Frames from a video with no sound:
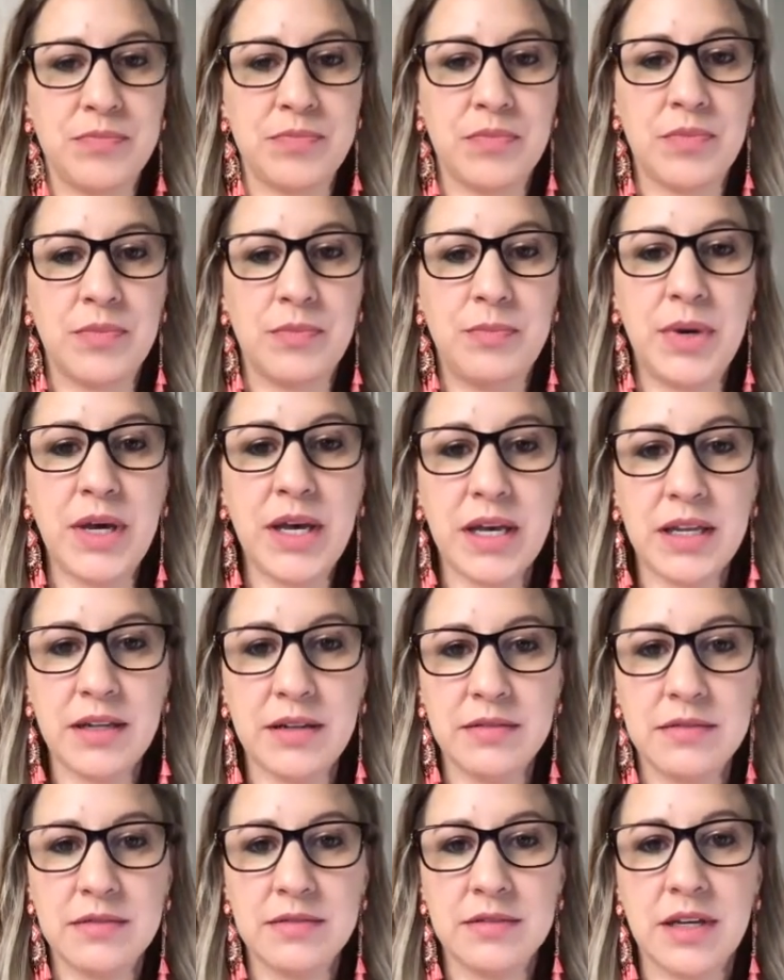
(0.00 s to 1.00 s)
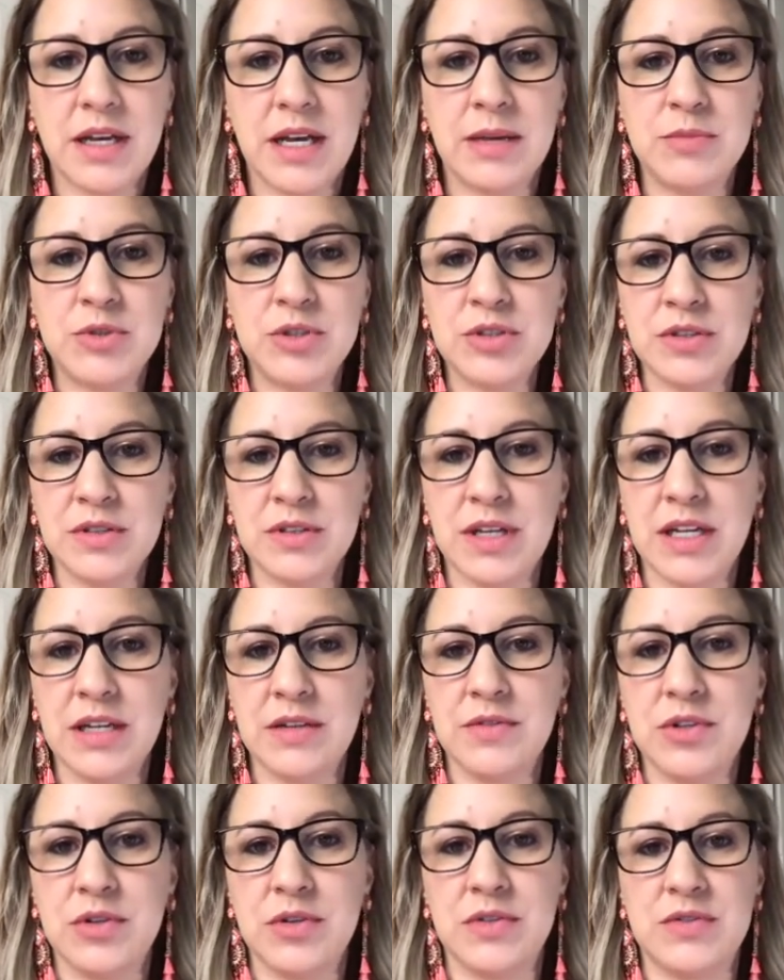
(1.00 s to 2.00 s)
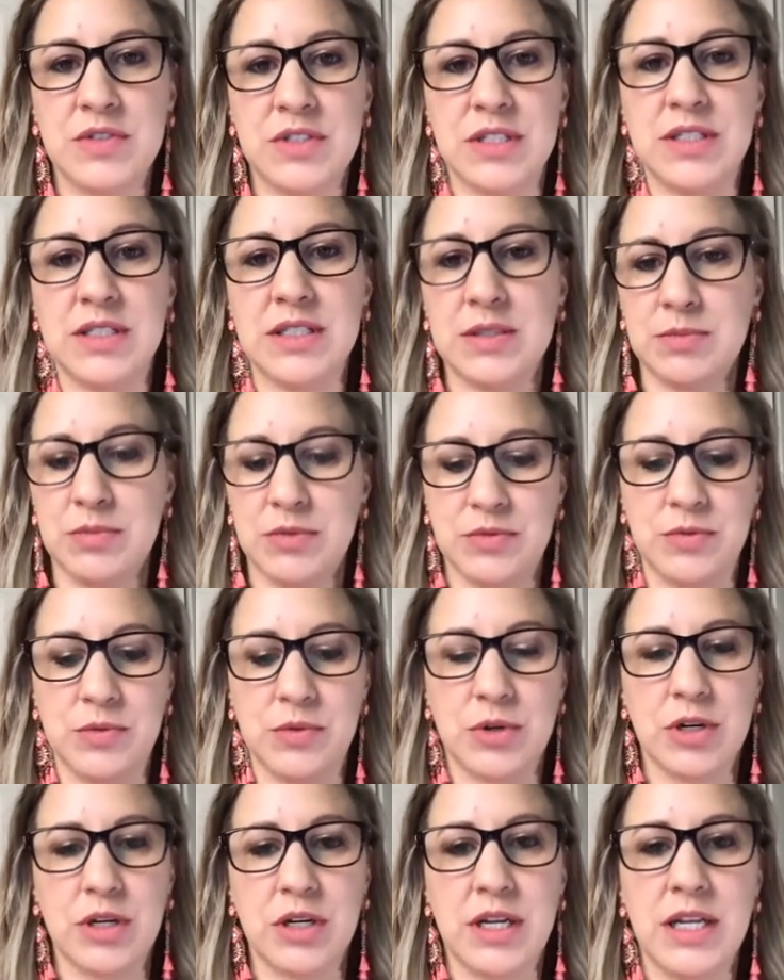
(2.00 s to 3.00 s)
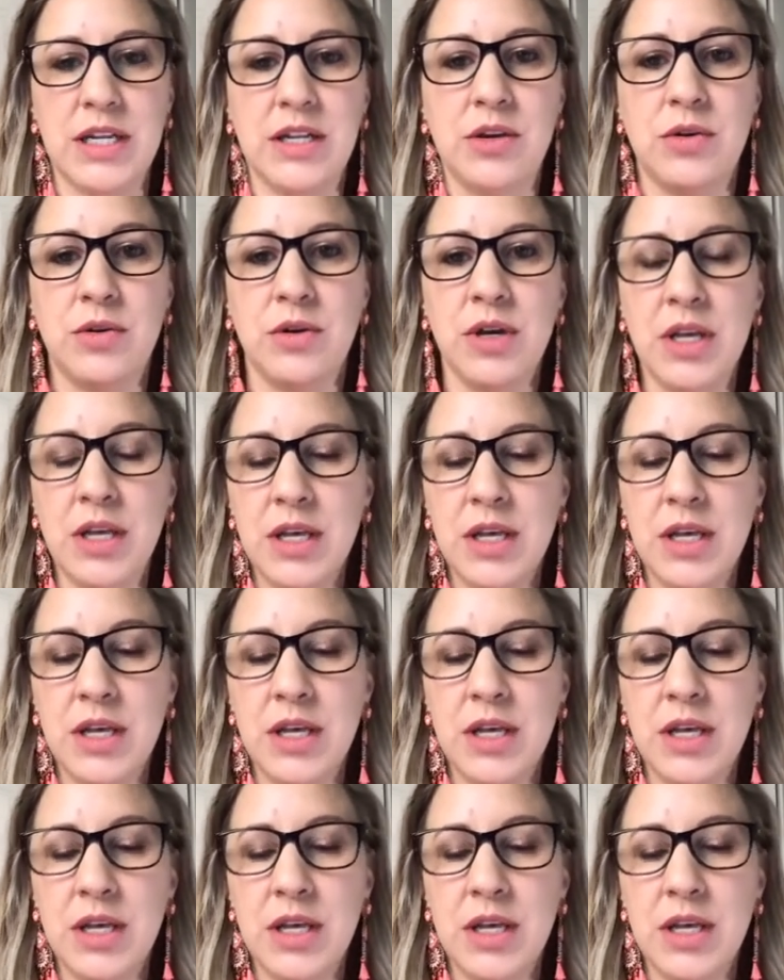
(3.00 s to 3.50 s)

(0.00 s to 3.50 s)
But I'm sure a lot of you have done this before, and I know